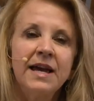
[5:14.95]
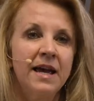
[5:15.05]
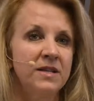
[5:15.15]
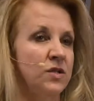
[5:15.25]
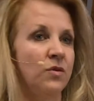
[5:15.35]

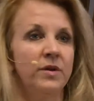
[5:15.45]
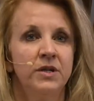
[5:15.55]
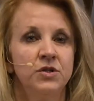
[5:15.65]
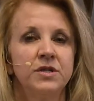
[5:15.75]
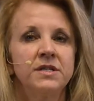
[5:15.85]
And so
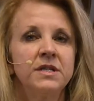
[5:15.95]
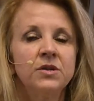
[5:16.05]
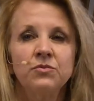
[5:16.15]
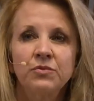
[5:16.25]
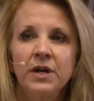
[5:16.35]
it just
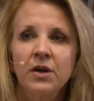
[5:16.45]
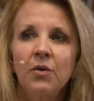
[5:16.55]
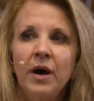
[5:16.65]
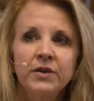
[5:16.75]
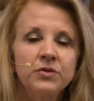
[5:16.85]
didn't ring
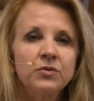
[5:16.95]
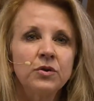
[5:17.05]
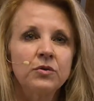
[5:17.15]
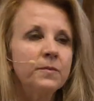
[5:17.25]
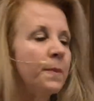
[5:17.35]
quite
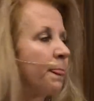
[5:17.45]
true.